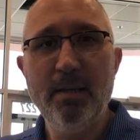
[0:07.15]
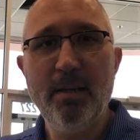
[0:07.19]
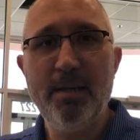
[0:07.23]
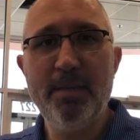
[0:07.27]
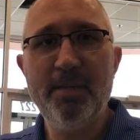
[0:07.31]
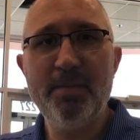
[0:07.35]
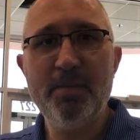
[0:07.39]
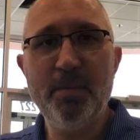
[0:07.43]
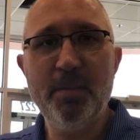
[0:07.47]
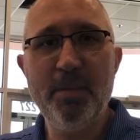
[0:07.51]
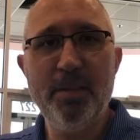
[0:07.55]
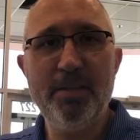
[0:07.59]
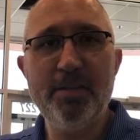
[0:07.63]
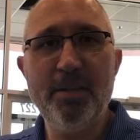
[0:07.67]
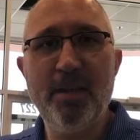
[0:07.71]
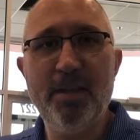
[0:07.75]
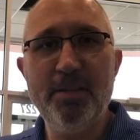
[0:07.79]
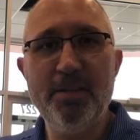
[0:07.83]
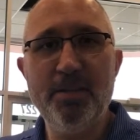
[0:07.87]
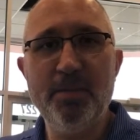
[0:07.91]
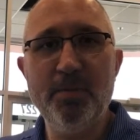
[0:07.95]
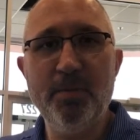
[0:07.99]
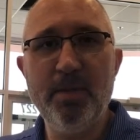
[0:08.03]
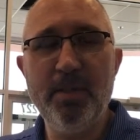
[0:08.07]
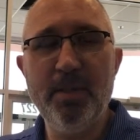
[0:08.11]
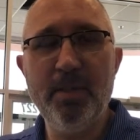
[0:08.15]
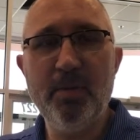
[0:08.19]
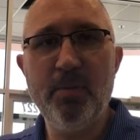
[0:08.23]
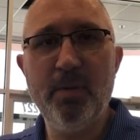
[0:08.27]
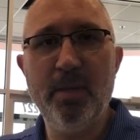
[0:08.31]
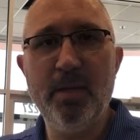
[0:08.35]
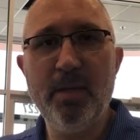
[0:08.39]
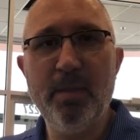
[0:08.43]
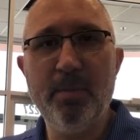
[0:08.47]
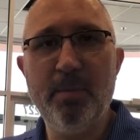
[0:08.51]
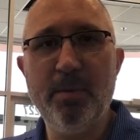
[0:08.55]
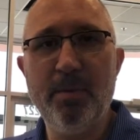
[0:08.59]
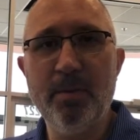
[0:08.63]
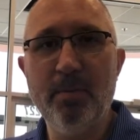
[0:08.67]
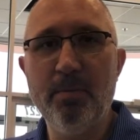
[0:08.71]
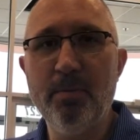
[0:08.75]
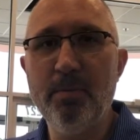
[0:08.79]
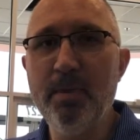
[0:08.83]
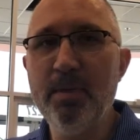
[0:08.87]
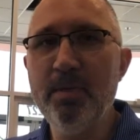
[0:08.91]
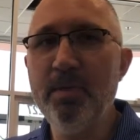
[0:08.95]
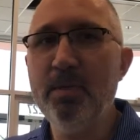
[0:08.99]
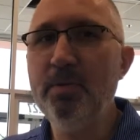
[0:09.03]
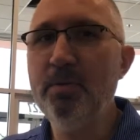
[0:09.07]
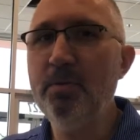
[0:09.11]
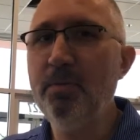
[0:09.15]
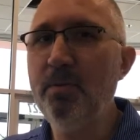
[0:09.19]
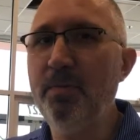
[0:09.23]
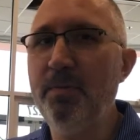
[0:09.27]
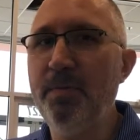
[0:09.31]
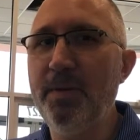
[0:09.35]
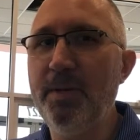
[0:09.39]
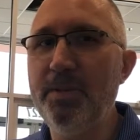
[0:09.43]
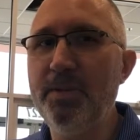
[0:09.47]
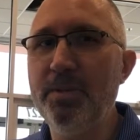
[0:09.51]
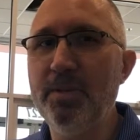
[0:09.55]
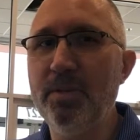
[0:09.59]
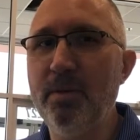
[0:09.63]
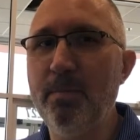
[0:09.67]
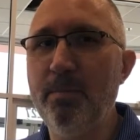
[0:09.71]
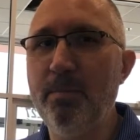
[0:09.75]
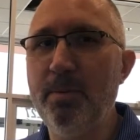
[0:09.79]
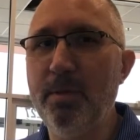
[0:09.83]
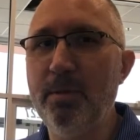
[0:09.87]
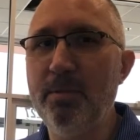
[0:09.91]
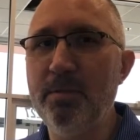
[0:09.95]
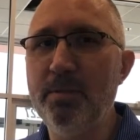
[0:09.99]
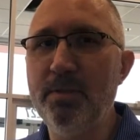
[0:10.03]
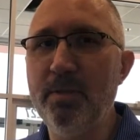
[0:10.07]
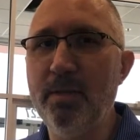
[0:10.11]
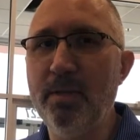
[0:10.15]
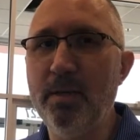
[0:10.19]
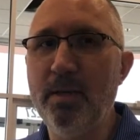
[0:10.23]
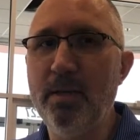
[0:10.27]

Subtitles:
I just want to talk to you really quick about a really cool feature about